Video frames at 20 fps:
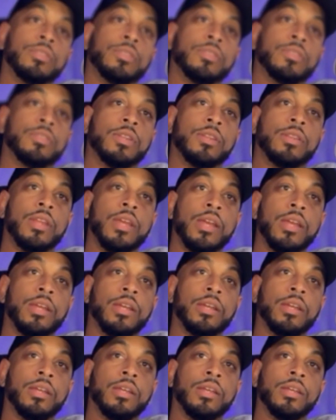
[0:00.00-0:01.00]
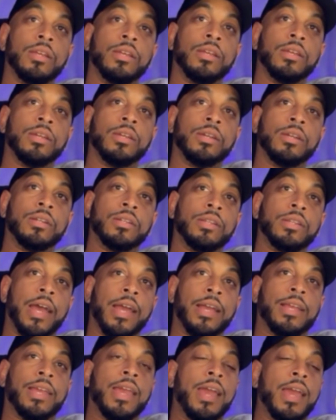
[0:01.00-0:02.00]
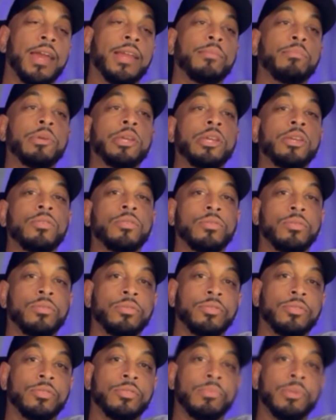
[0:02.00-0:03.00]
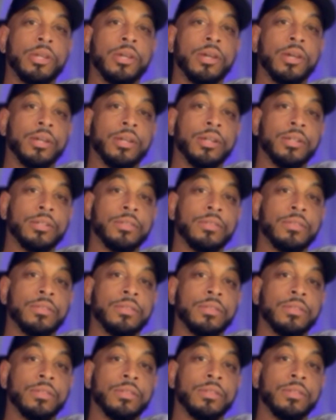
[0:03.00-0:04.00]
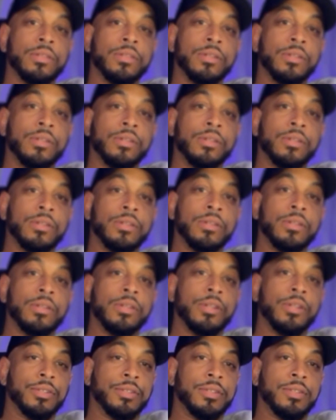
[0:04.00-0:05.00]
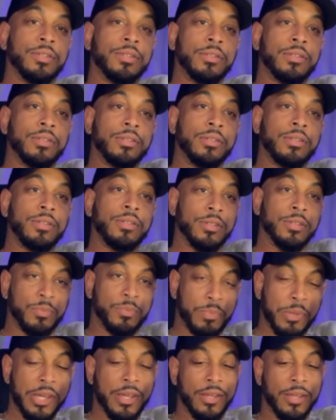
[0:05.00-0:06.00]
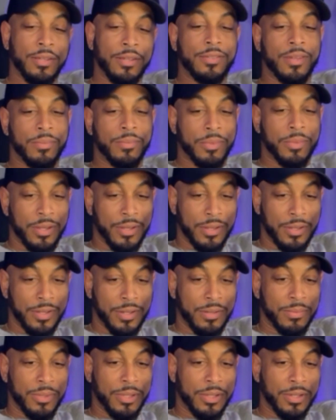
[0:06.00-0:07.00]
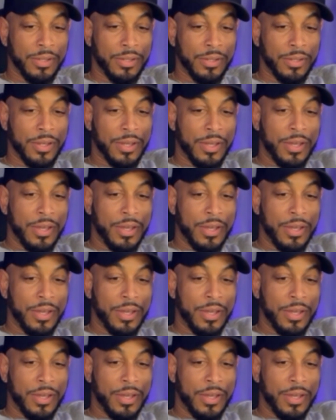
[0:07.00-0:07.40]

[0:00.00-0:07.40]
just a thing that can be used because you're you're speaking something. You know what I mean?